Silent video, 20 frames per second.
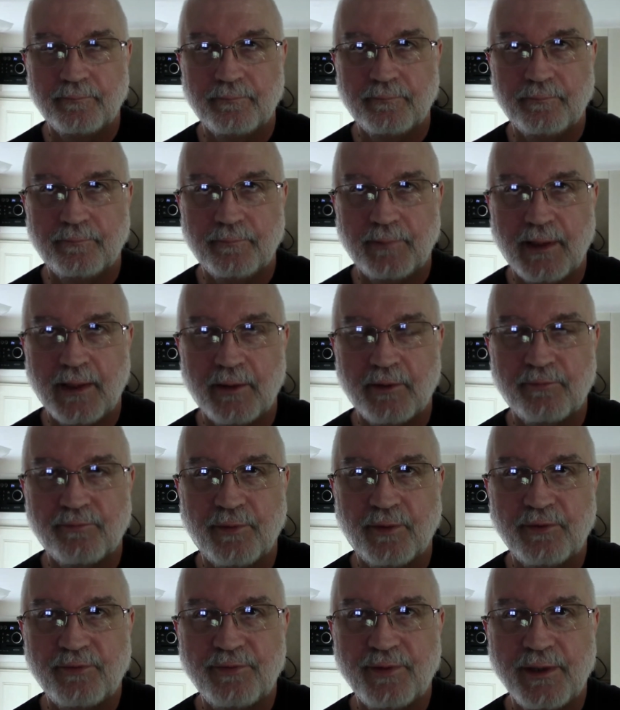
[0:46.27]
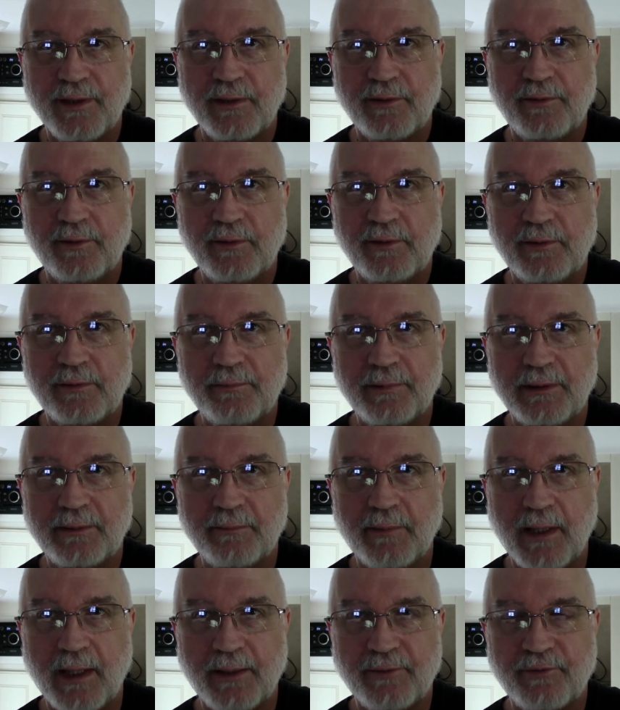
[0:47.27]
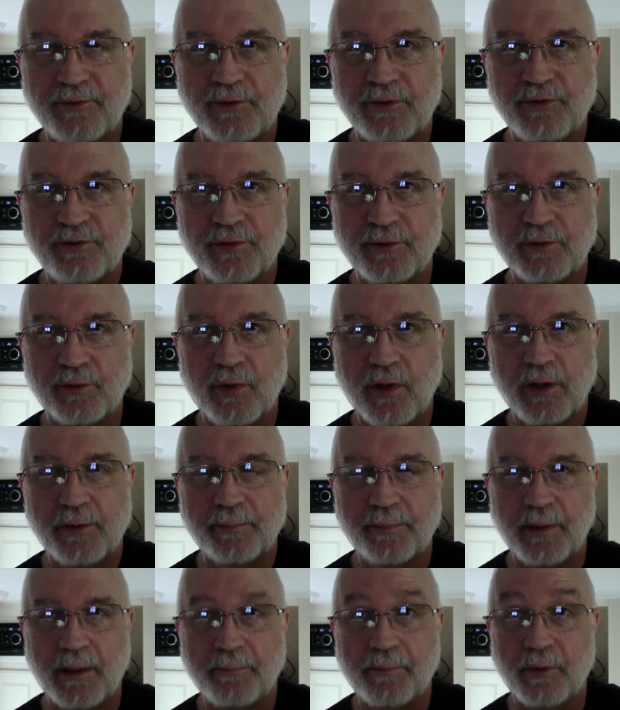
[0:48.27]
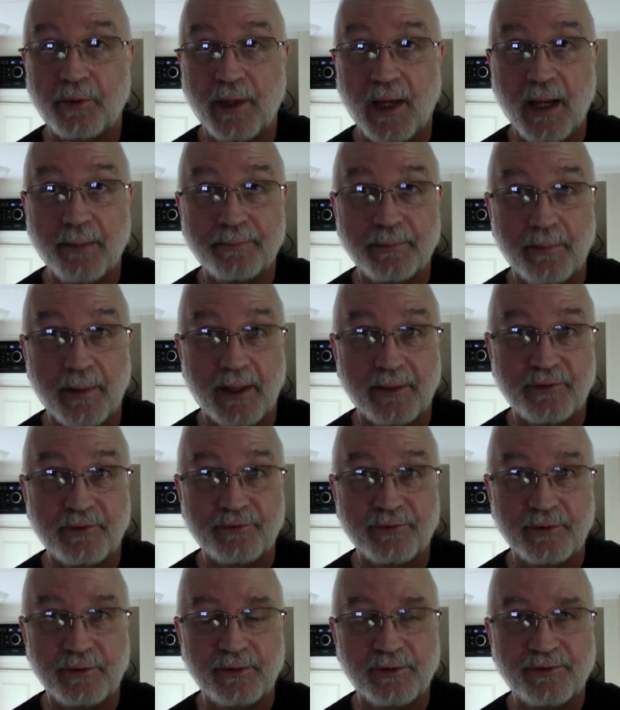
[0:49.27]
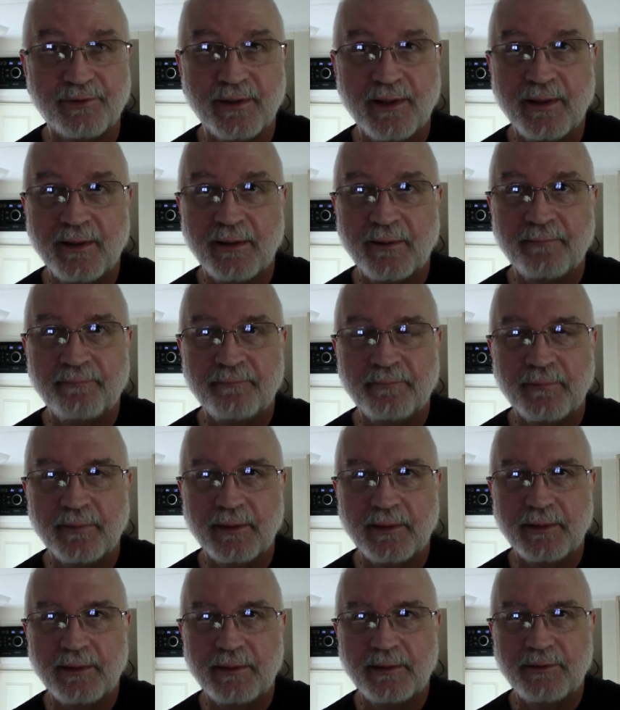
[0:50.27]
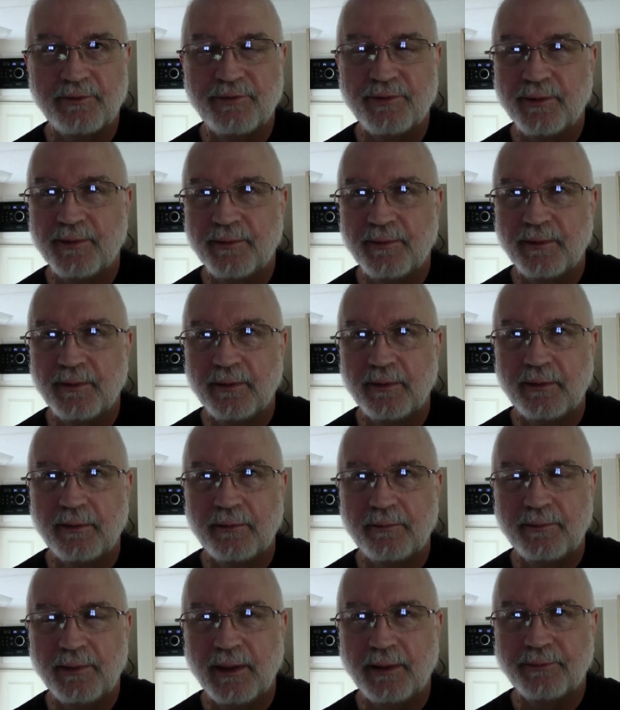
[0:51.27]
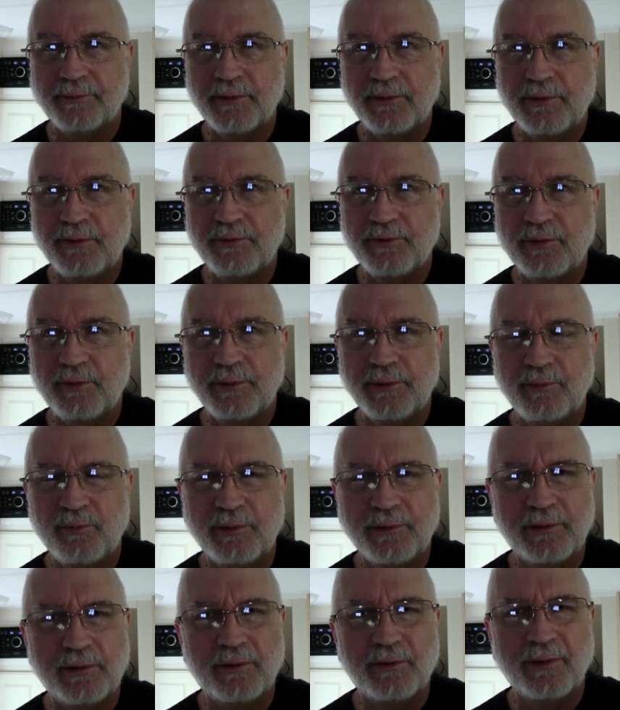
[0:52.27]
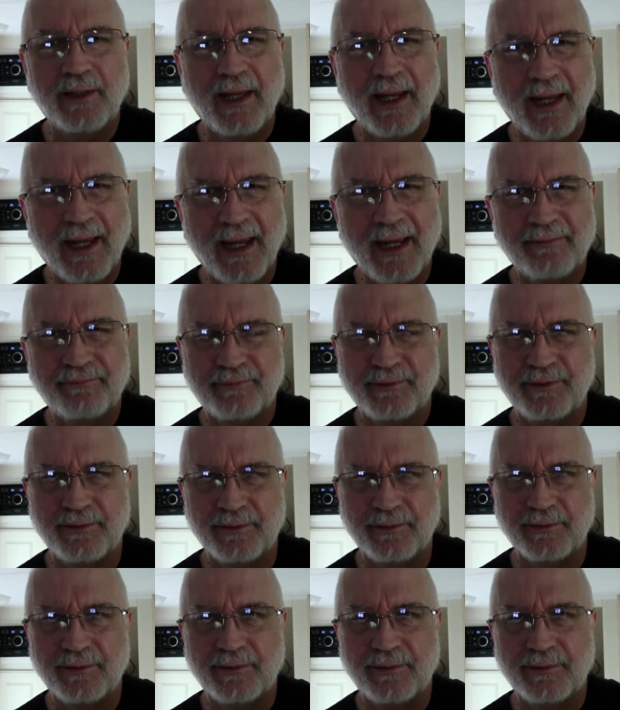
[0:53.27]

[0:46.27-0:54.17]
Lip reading: Now, the first thing you do to minimize the use of your water pump or to optimize its use is not to use it when you don't have to,